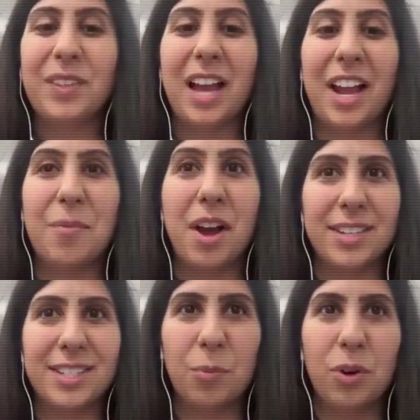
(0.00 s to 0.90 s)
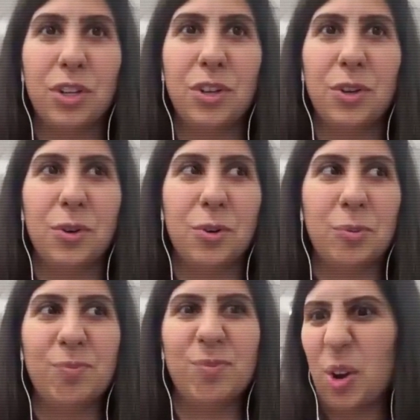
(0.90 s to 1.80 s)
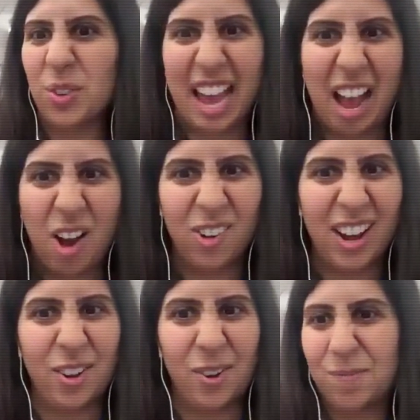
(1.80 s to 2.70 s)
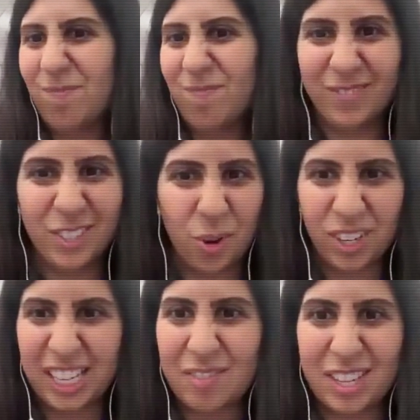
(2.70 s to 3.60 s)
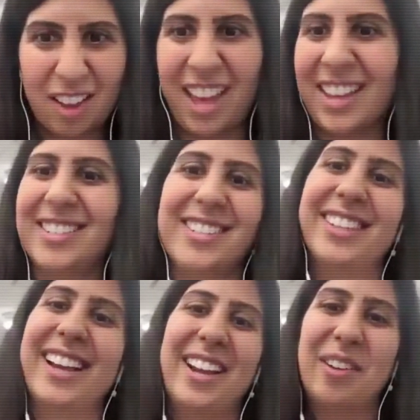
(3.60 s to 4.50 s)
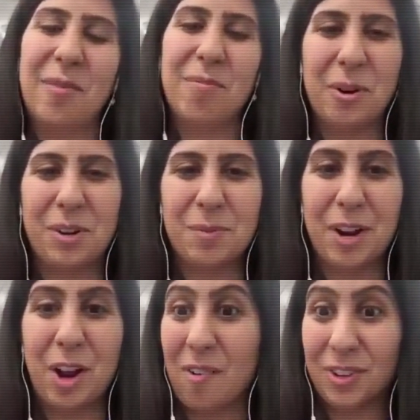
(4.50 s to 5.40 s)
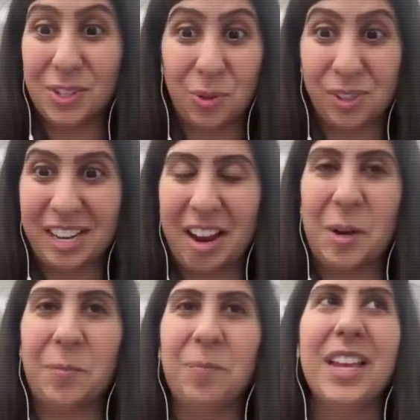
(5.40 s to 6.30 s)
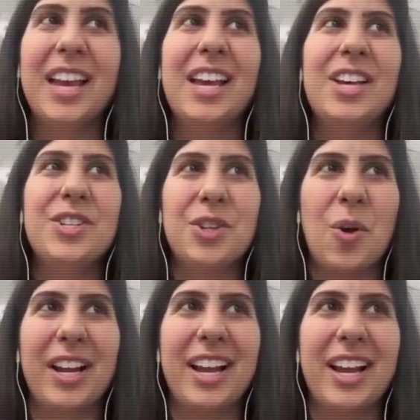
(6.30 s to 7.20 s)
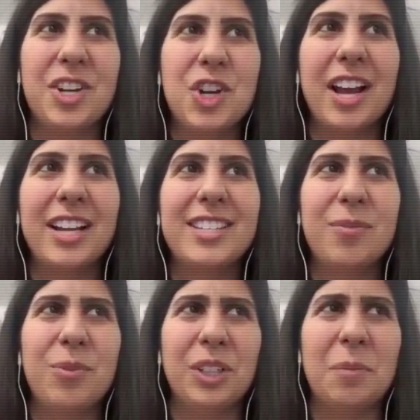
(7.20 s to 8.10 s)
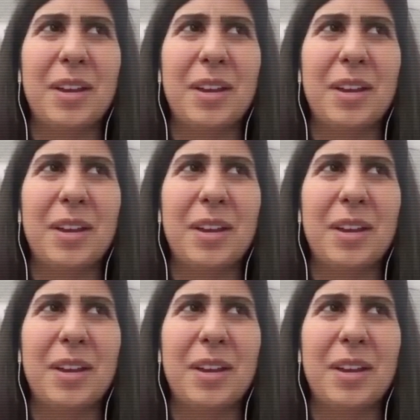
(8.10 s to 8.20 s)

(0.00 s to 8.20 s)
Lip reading: I am not someone who goes out. I don't go to evening events. Like I'm very much in my office all the time. So I try to really